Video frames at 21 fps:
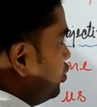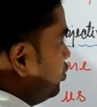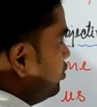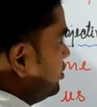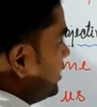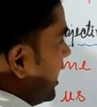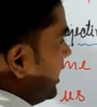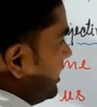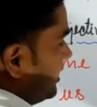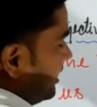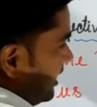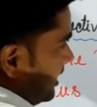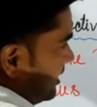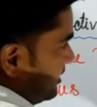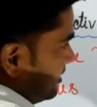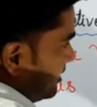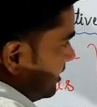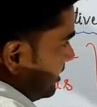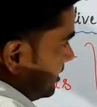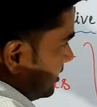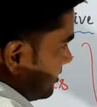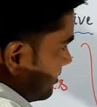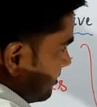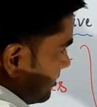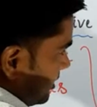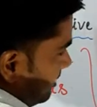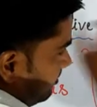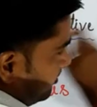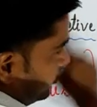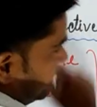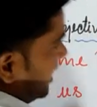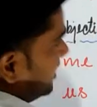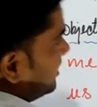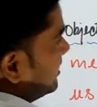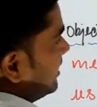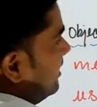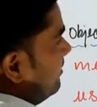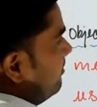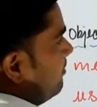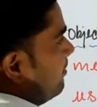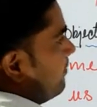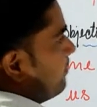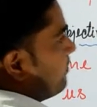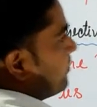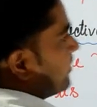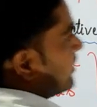you, that is subjective,